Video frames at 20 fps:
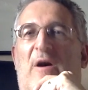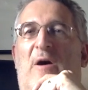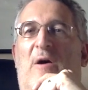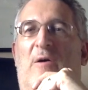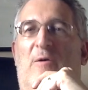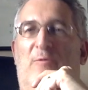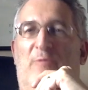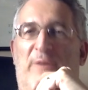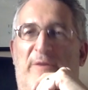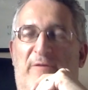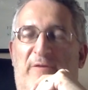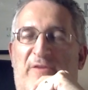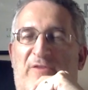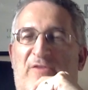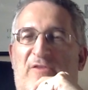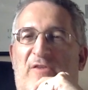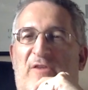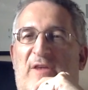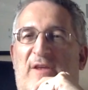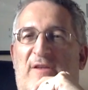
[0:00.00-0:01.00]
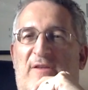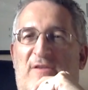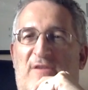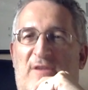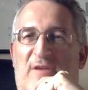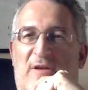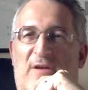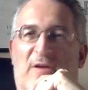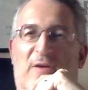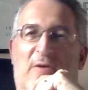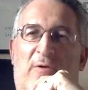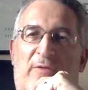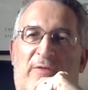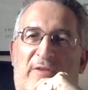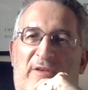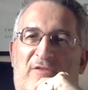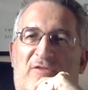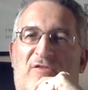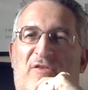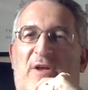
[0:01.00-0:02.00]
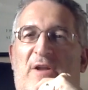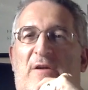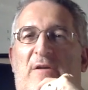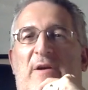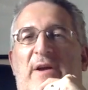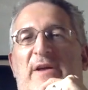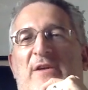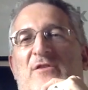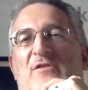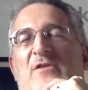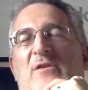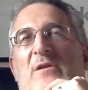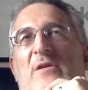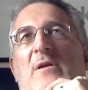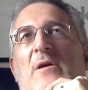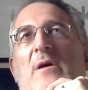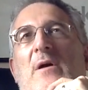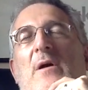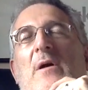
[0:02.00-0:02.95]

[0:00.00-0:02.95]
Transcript: are revisited uh, on this generation.